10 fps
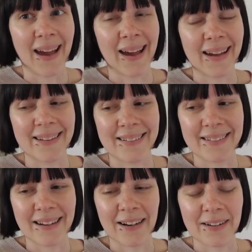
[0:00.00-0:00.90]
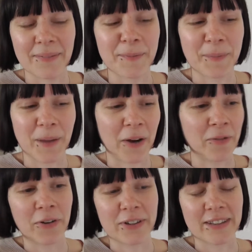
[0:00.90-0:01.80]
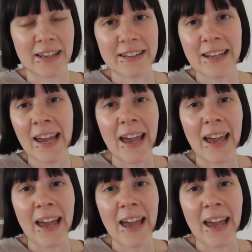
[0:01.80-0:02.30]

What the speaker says: and I'm very excited.